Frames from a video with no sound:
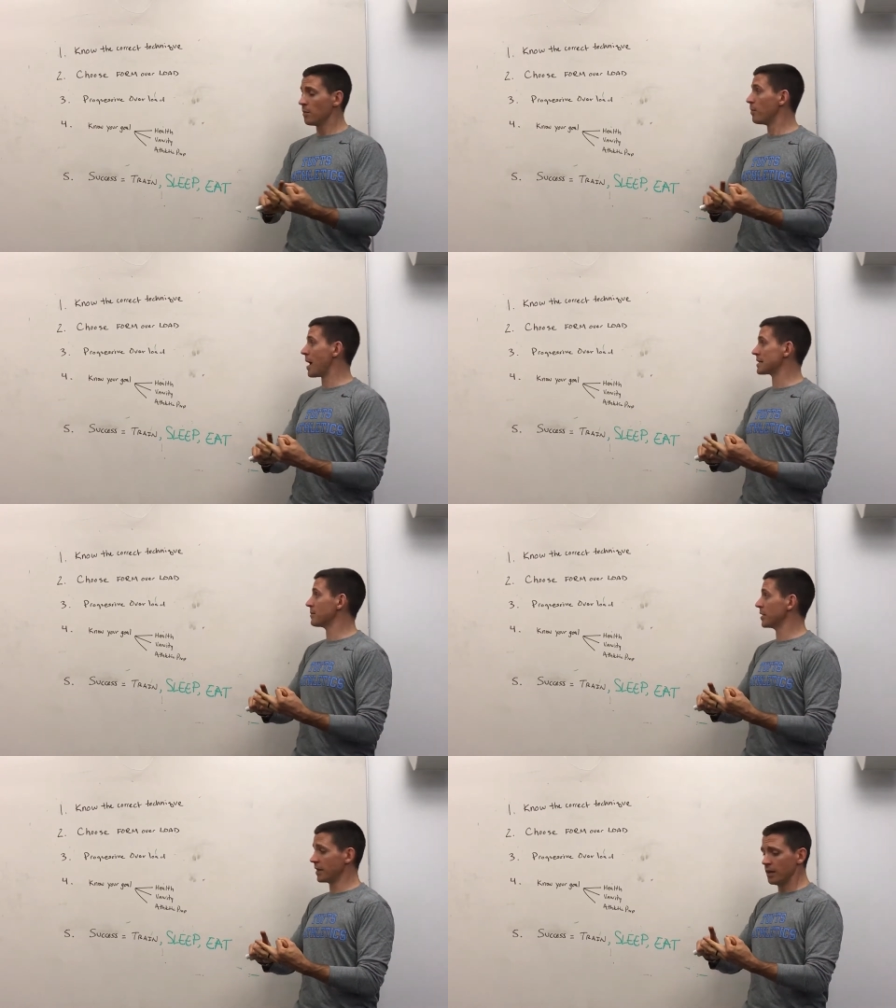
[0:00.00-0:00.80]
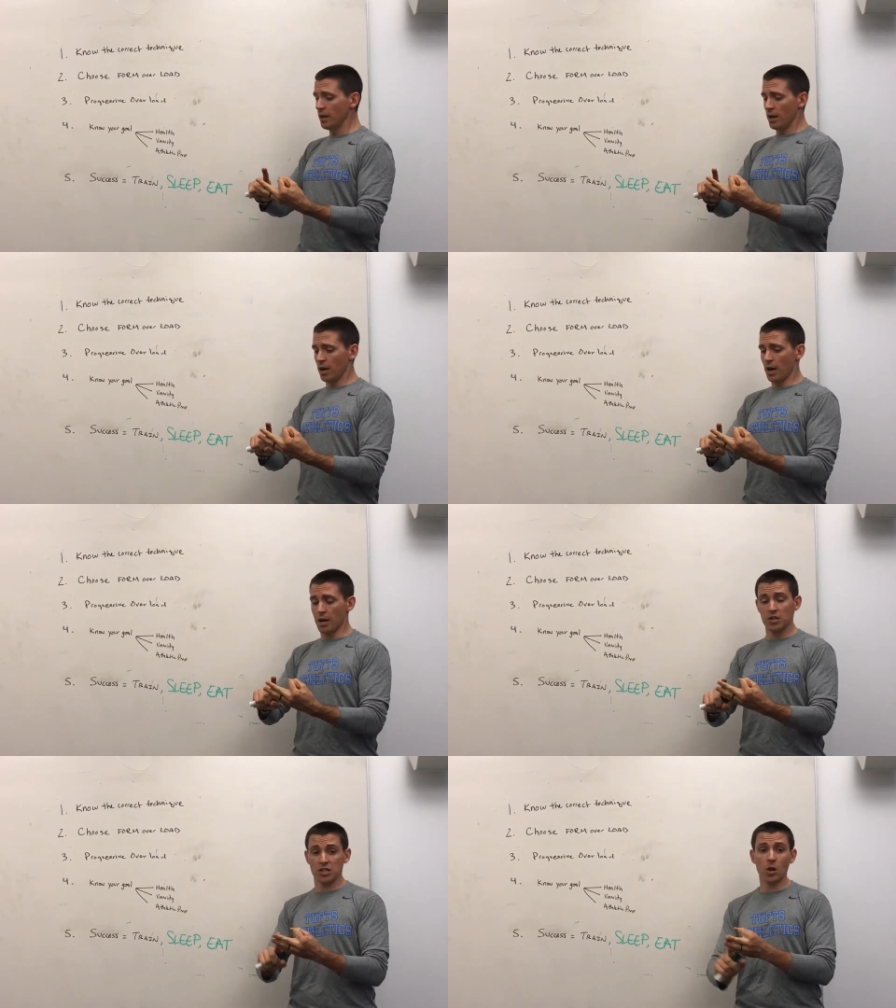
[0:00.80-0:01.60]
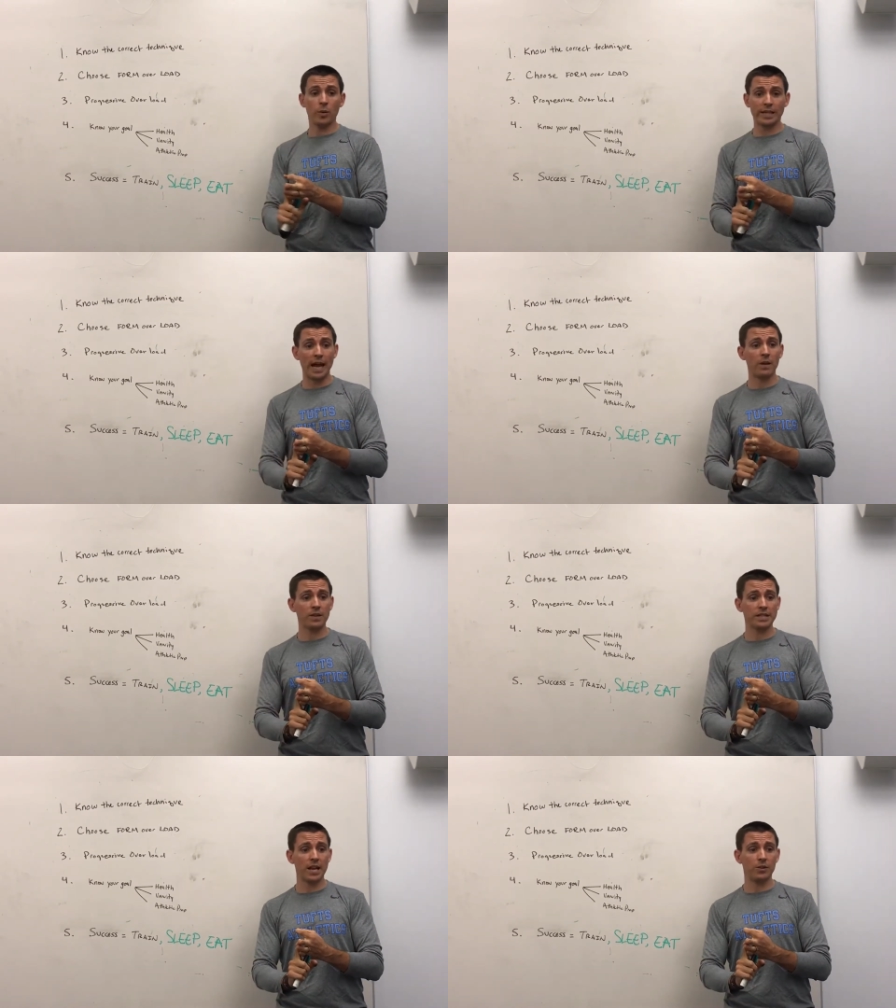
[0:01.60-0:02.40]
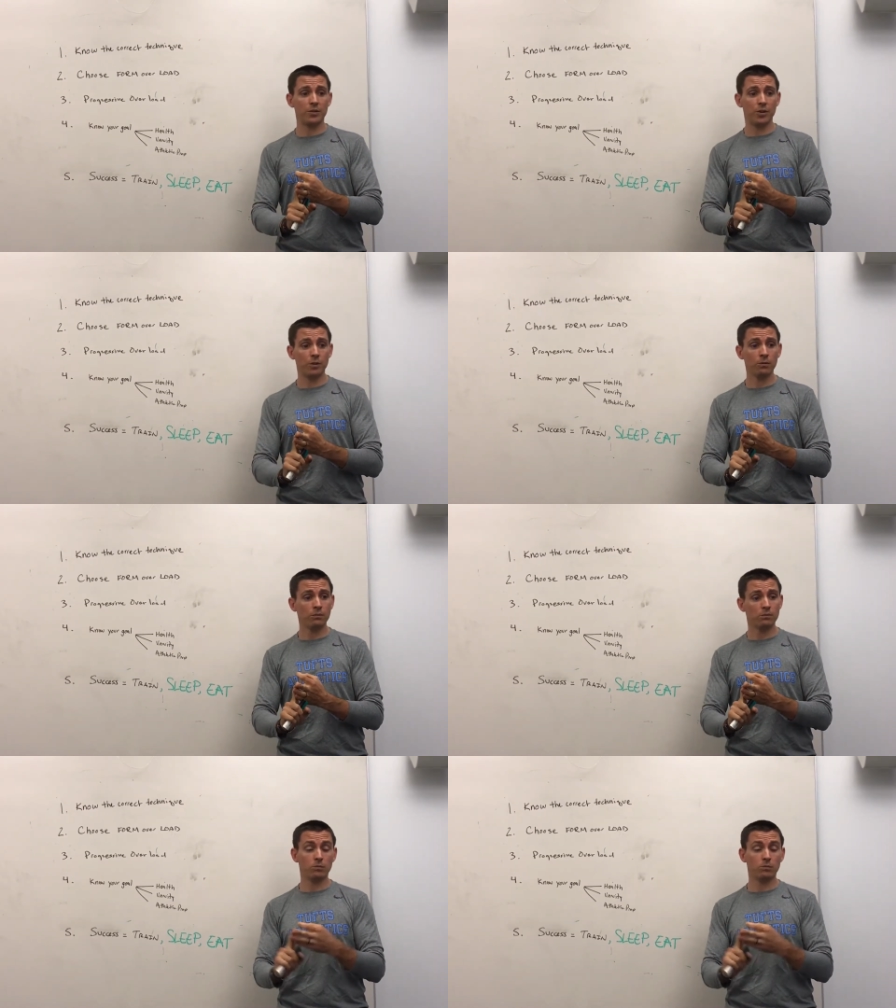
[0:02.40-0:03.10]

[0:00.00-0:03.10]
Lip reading: possibly slowing down the set you do,